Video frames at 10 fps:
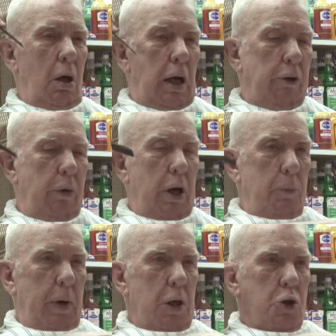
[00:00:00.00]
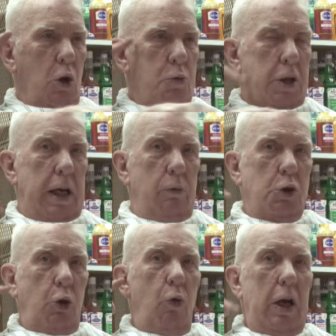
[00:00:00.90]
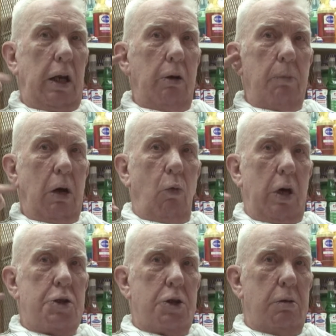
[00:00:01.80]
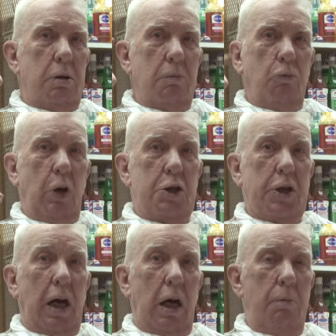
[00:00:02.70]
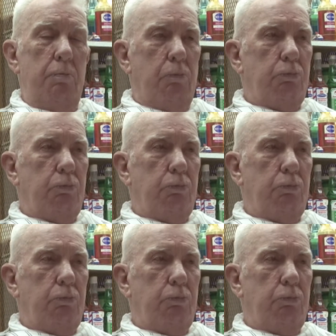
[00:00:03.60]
And around the periscope stand was a railing about waist, waist high.